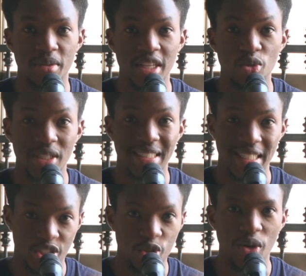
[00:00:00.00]
That's what
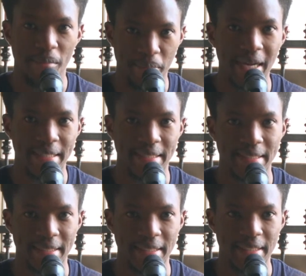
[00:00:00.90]
sets you apart.
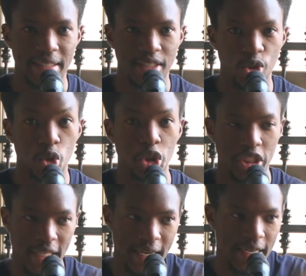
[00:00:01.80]
You
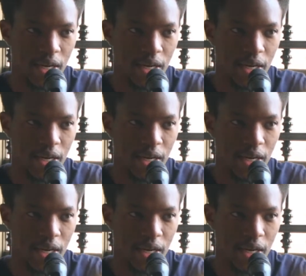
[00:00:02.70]
stand